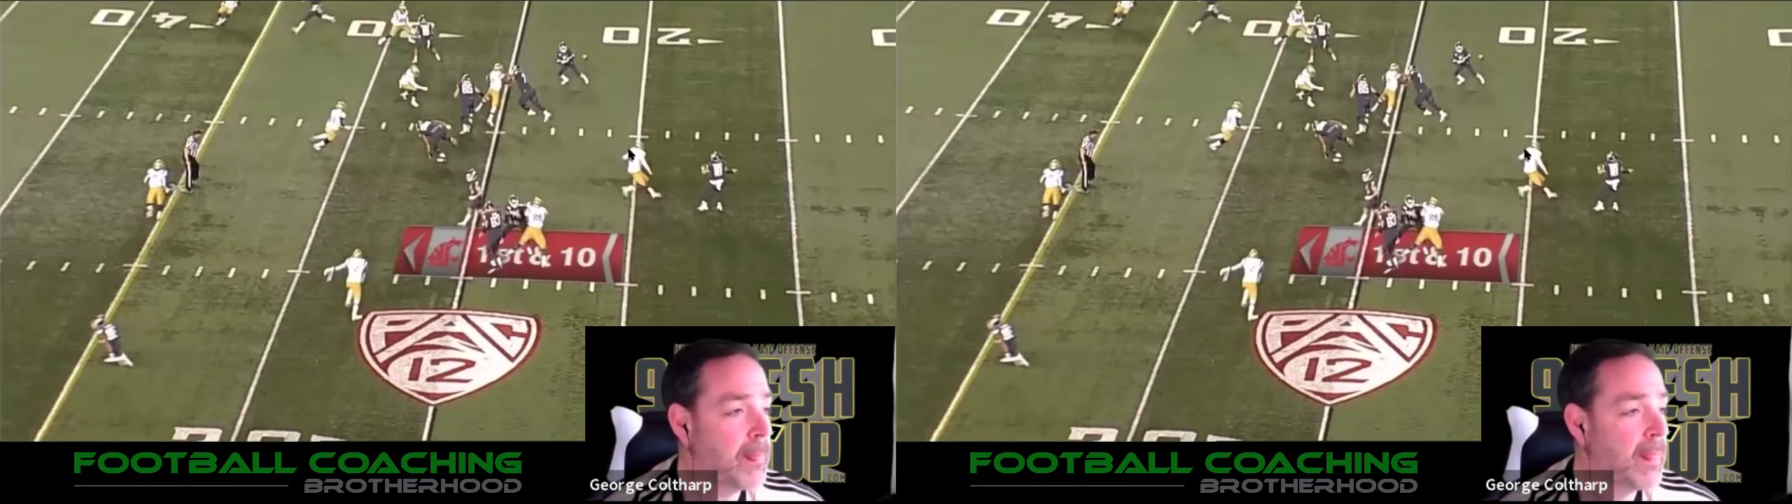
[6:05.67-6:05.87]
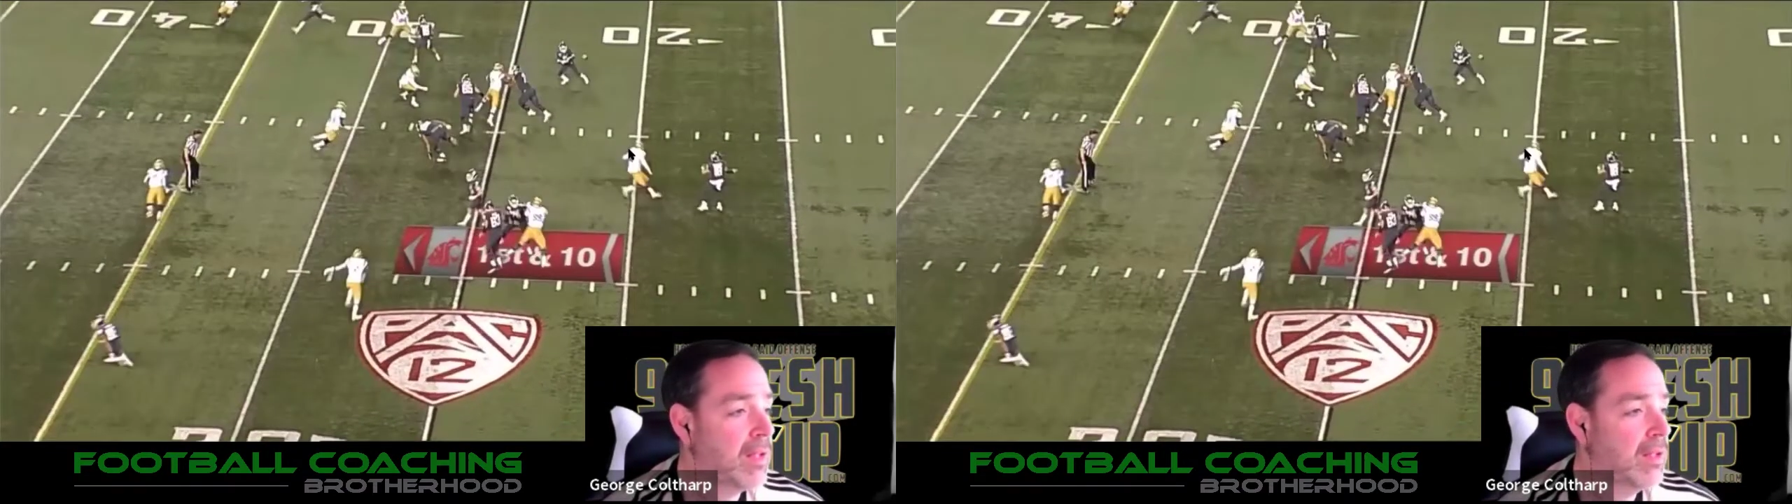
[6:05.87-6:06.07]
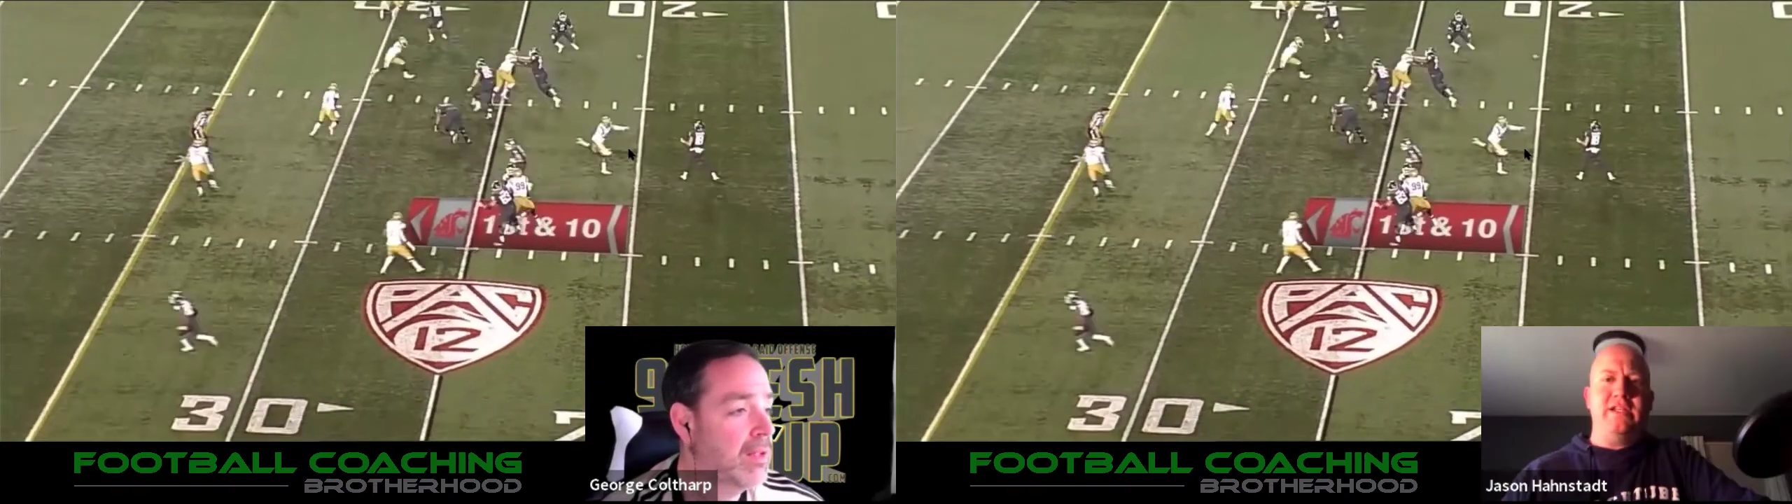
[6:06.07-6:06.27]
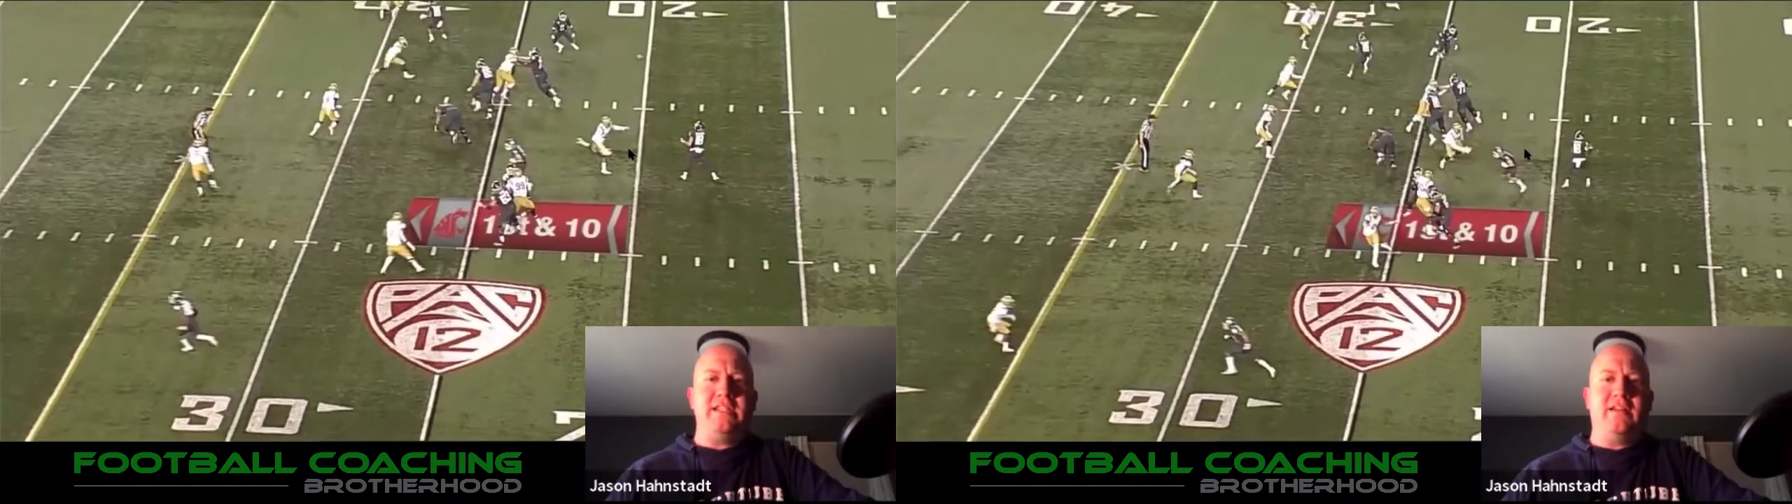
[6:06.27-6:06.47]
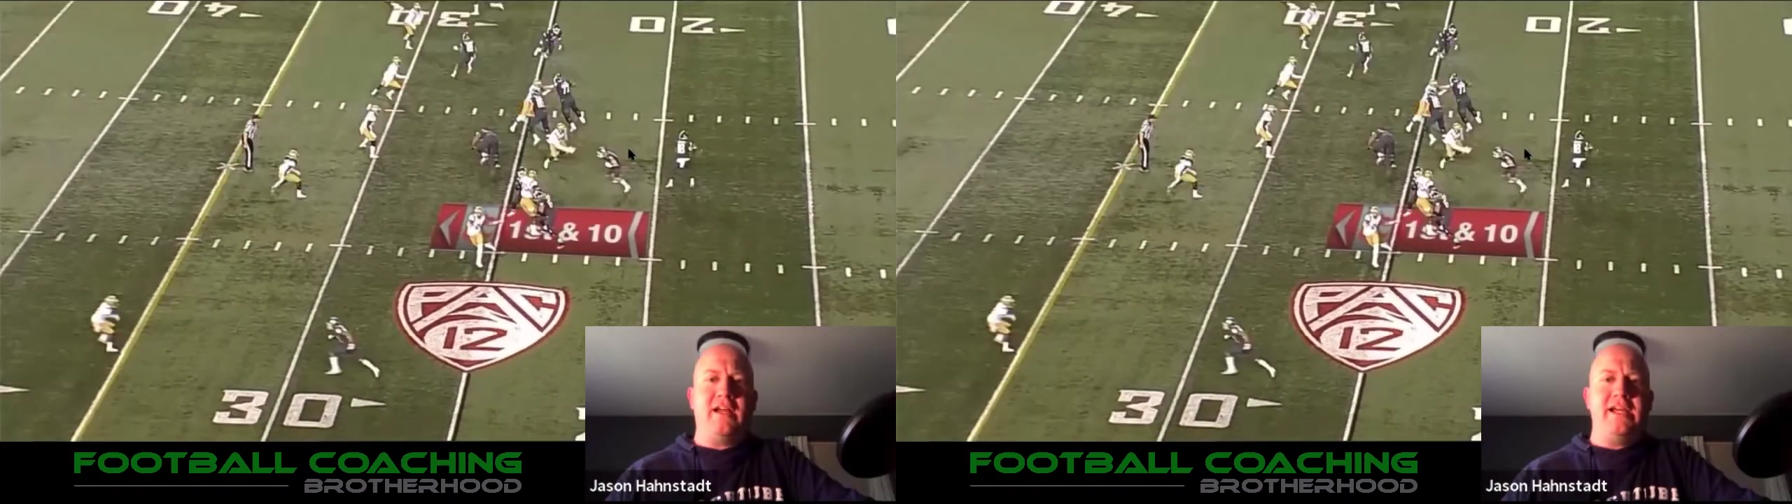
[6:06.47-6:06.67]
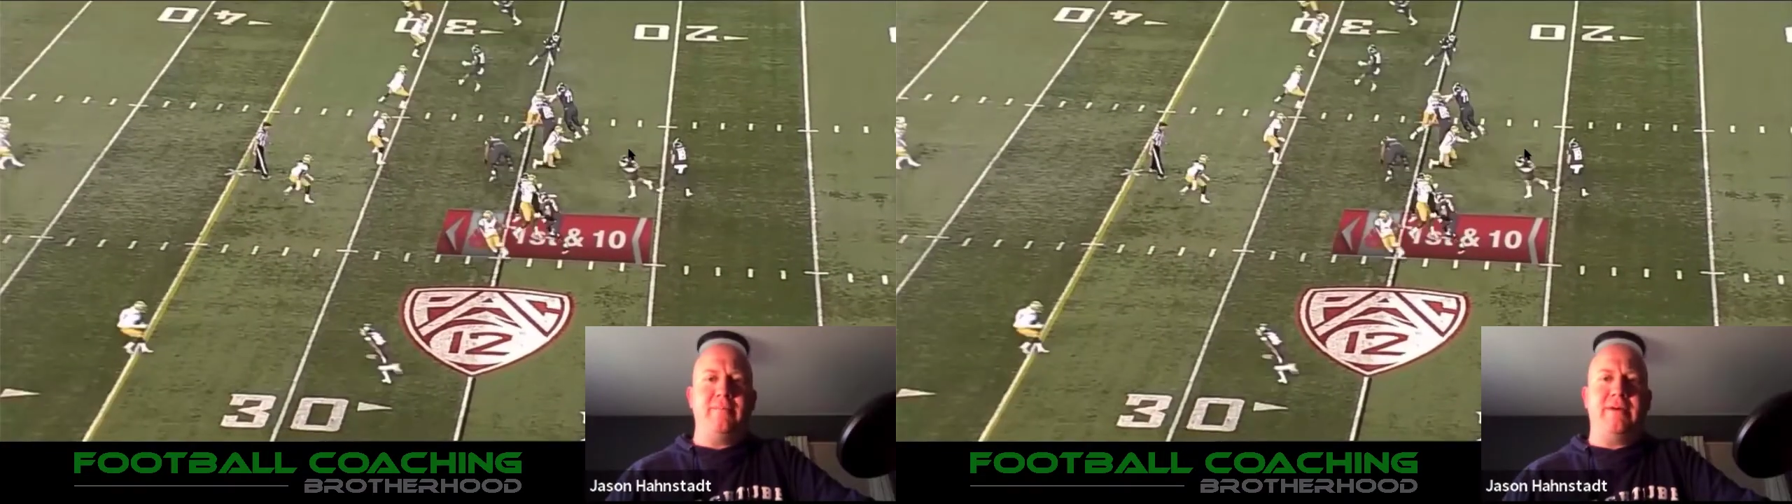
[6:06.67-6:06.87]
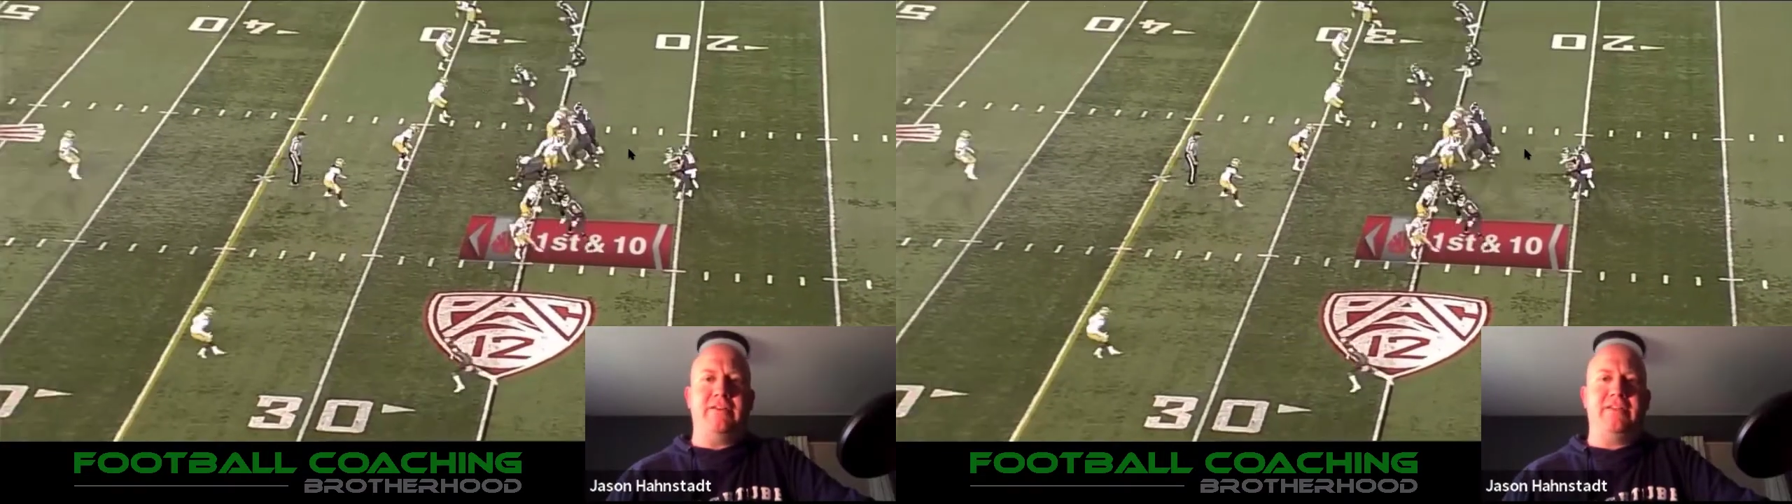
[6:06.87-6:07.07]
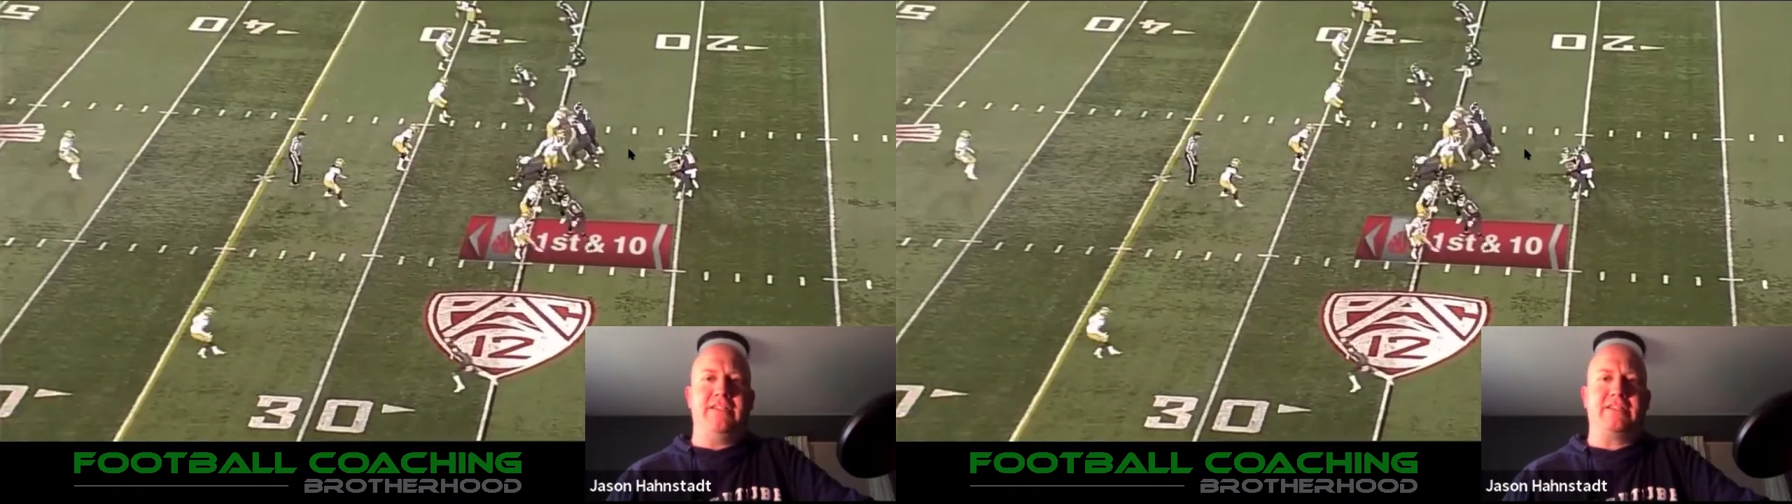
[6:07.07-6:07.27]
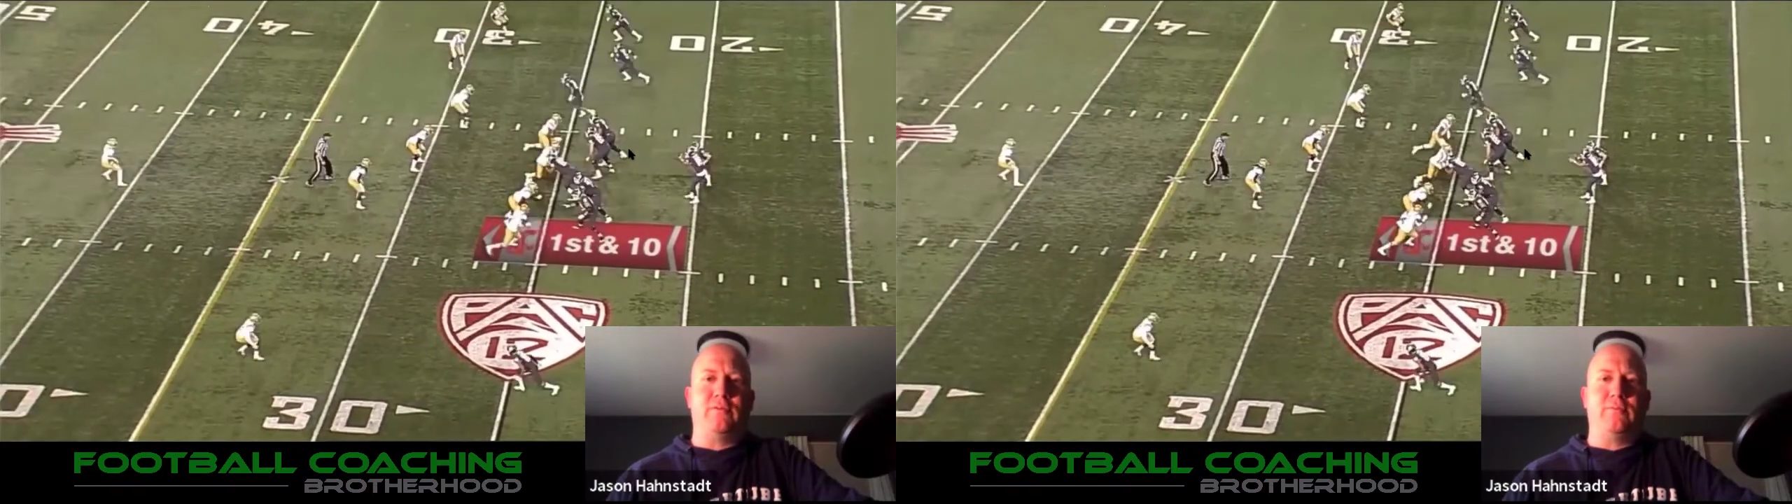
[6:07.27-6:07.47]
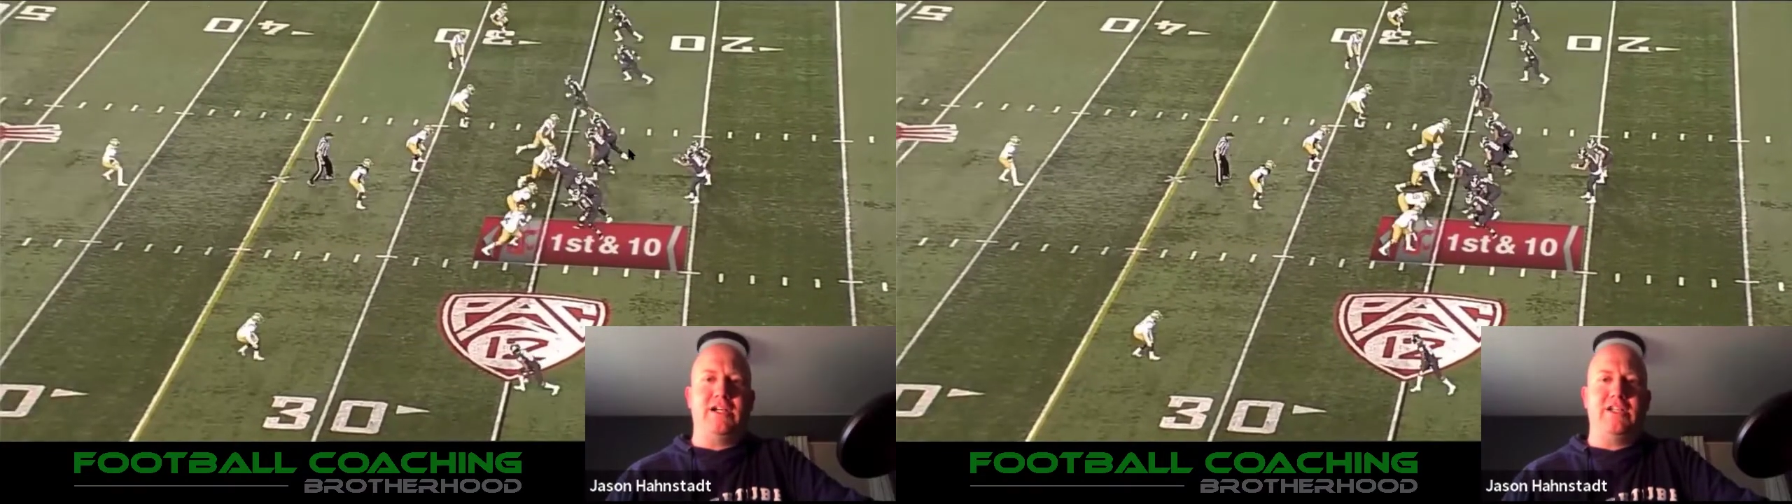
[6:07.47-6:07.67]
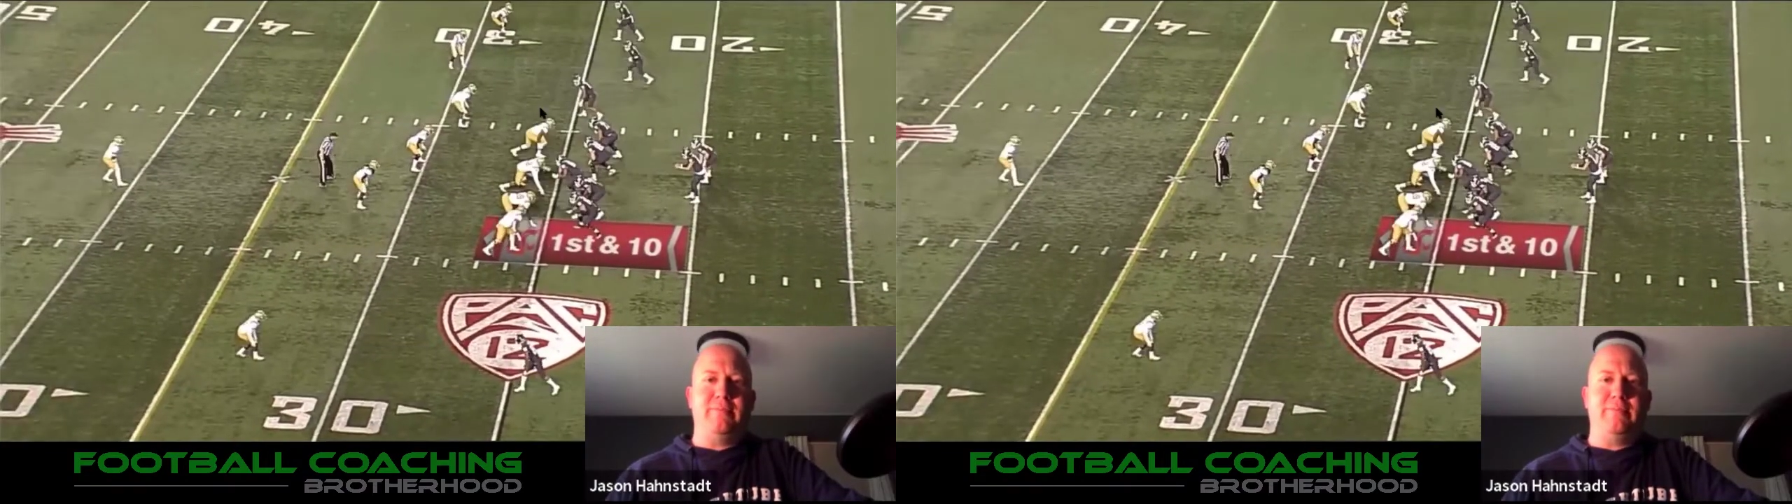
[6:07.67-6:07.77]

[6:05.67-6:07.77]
So what's he like about this so much?